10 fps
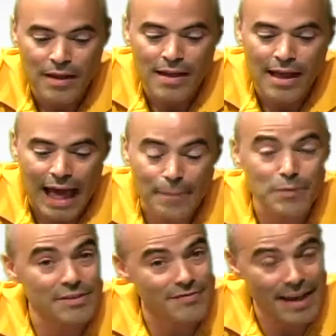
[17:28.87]
Apple
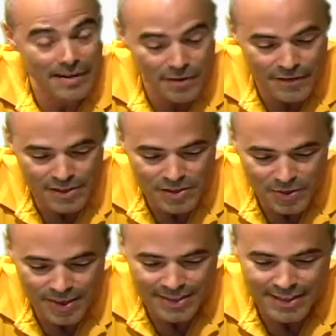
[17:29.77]
was a founder of this
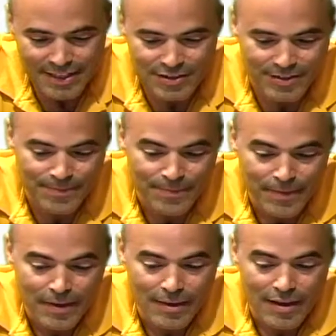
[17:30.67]
organization.
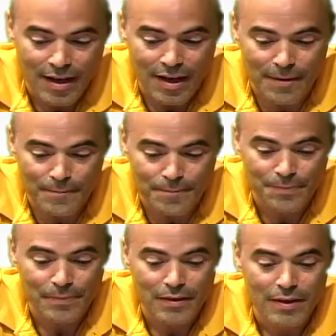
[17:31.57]
And
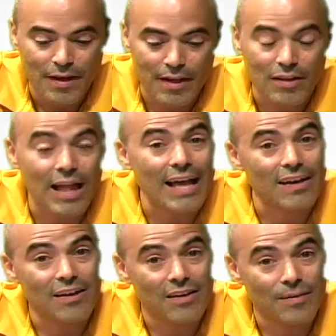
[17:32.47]
a lot of
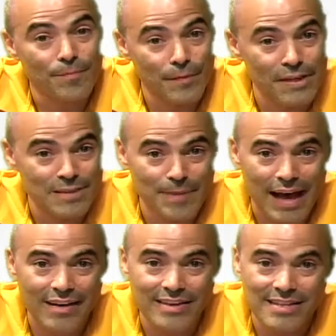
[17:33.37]

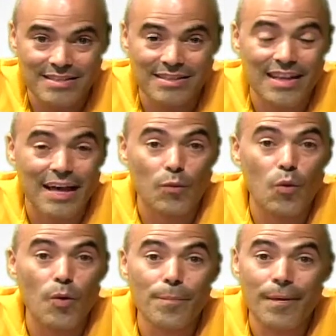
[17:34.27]
municipalities and the like
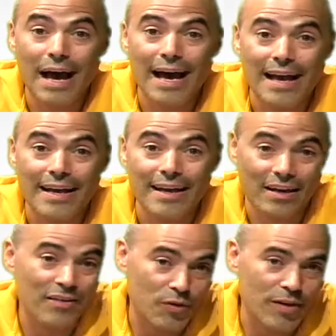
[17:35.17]
won't buy, and
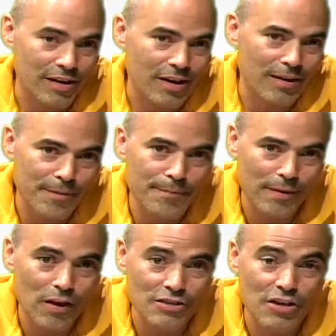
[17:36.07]
other
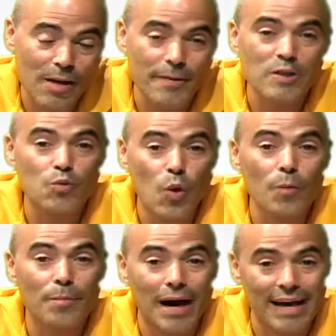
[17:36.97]
larger companies
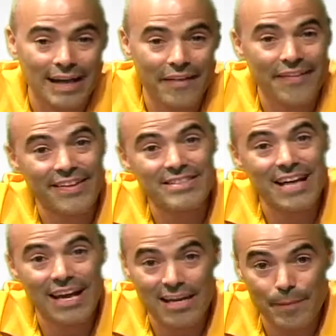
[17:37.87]
won't buy anything that's
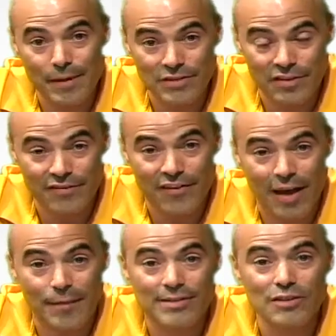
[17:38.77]
not EPEAT
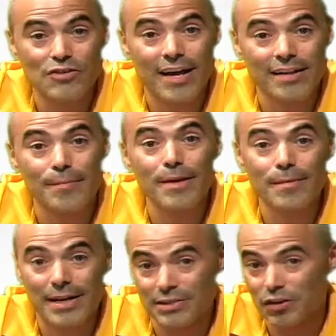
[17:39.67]
certified because they're trying to
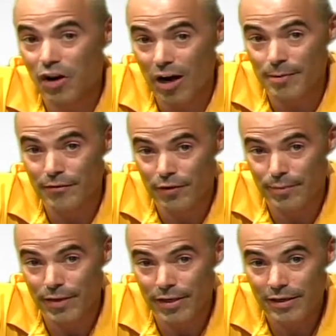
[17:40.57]
minimize their carbon
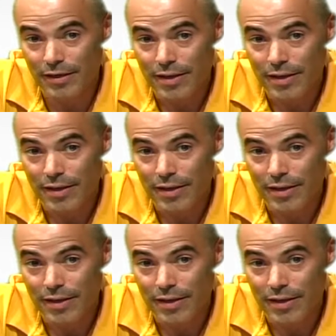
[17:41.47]
footprint.